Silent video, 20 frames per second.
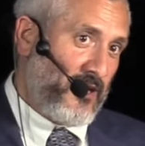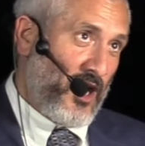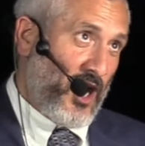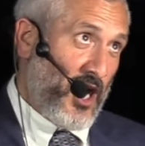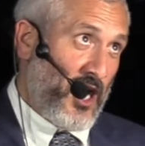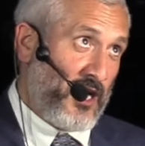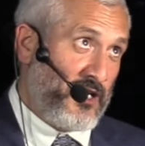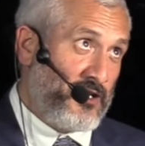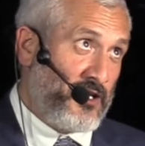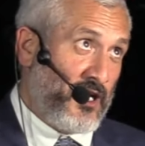
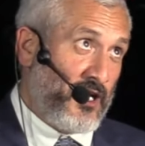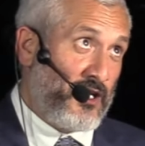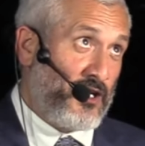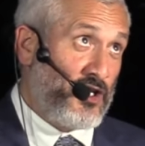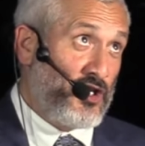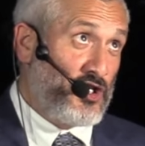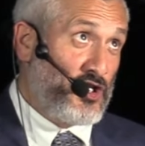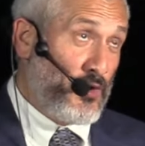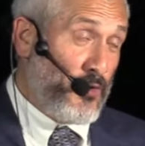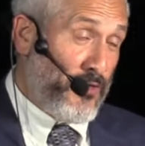on
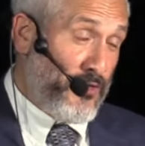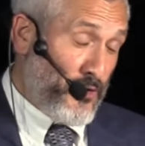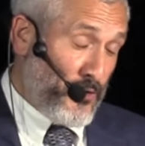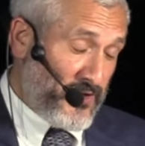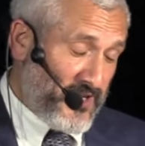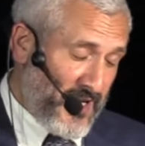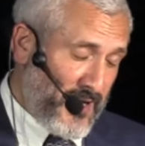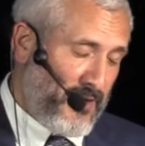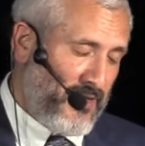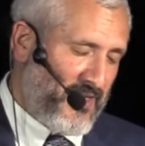June
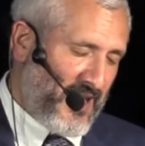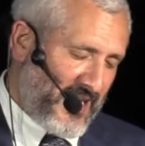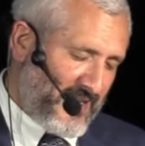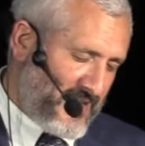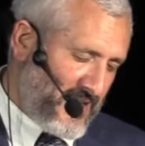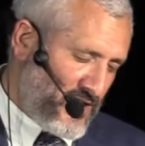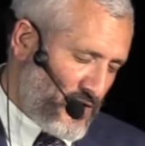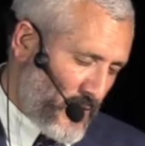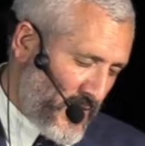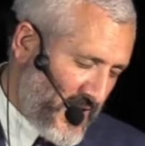13th,
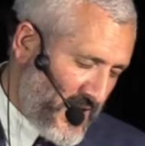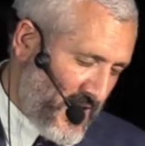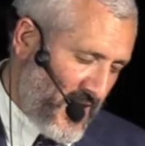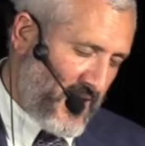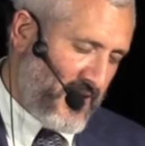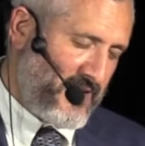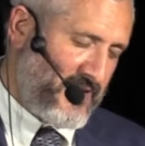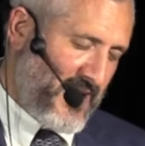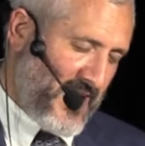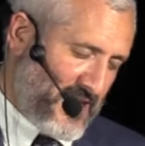
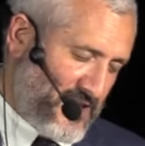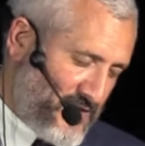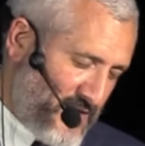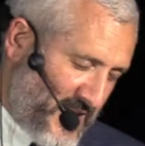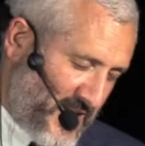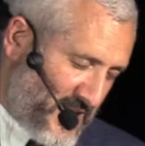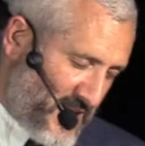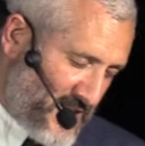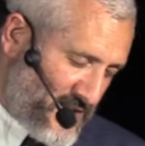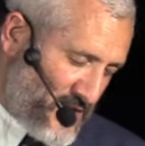1929, to ask for
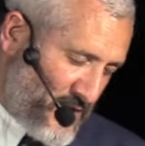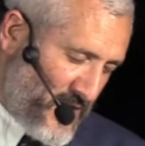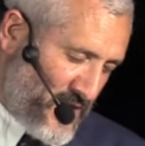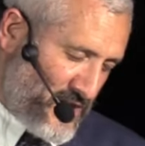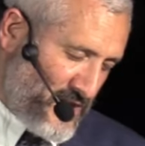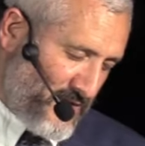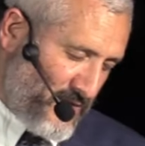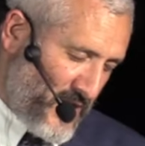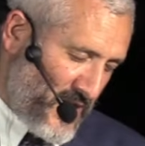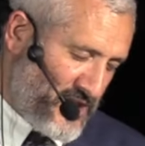that
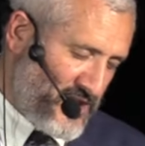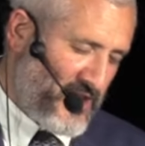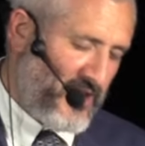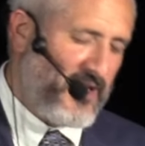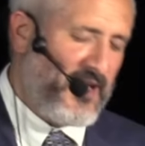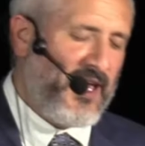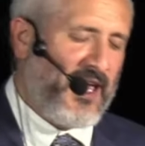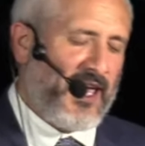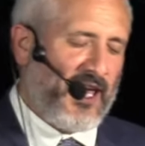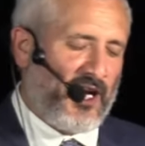consecration of
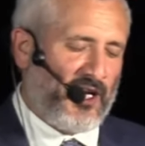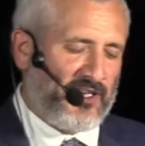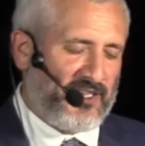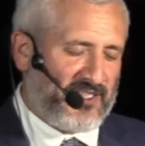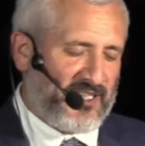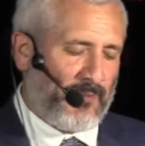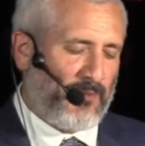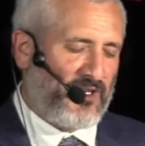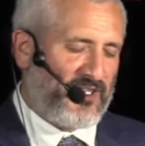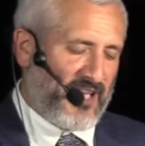Russia, and on
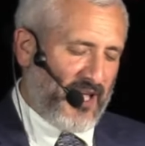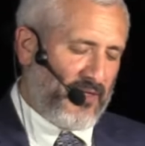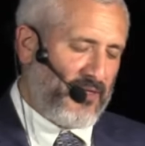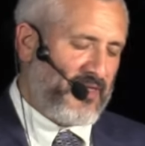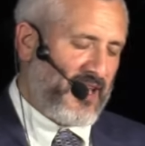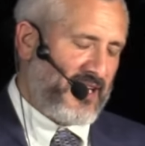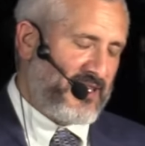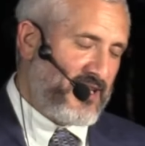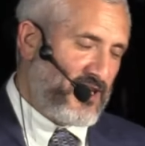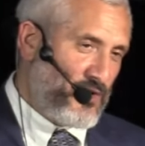December
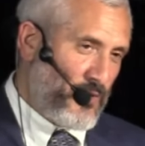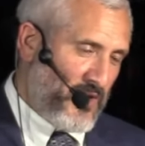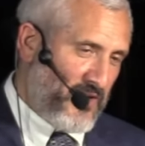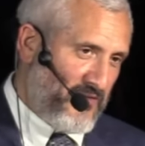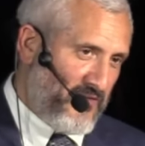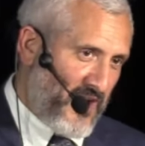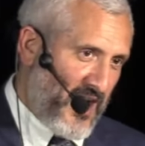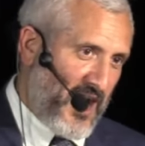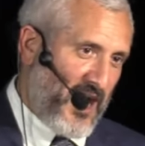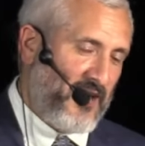10th,
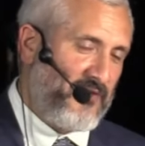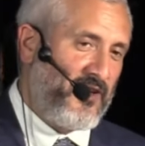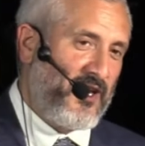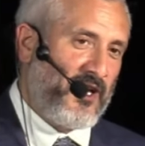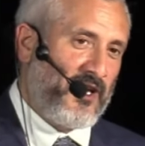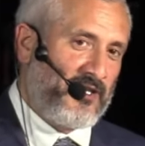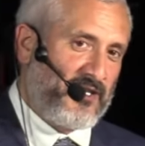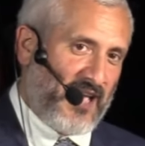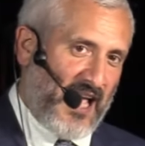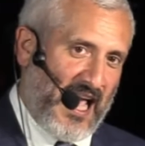1925,
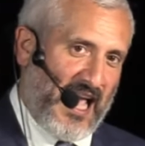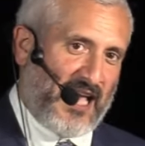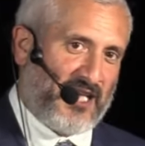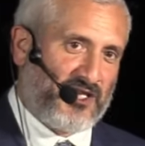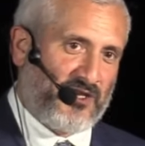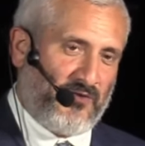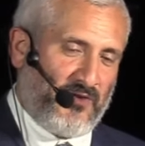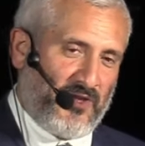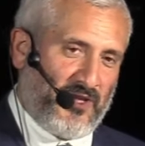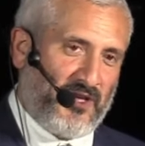to
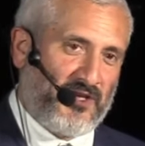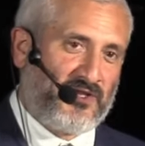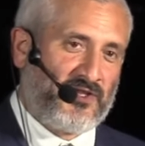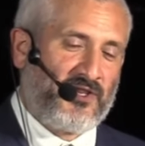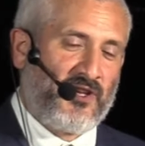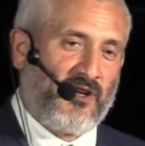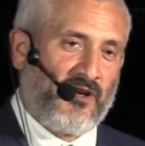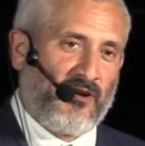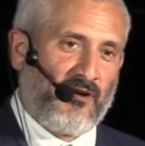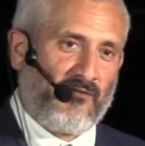ask for
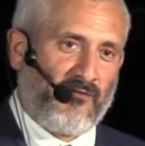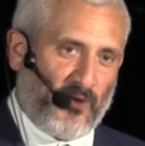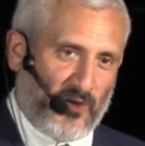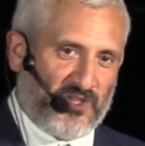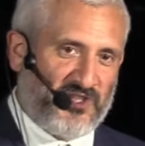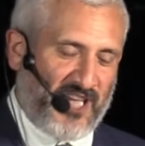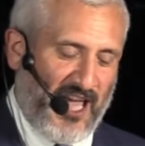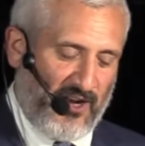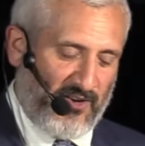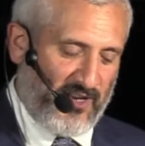this
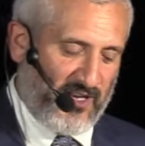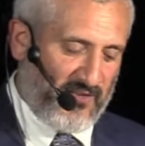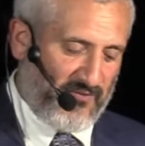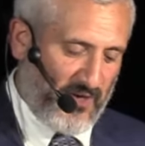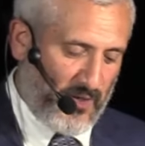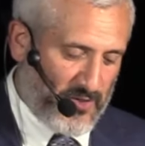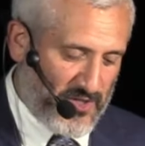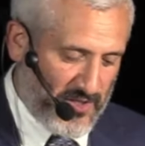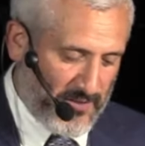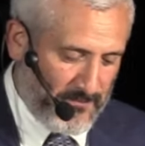First Saturday
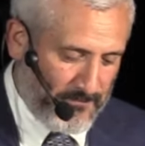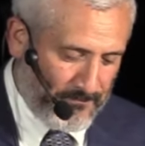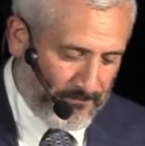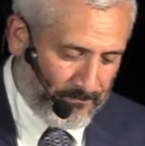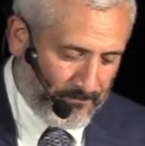devotion.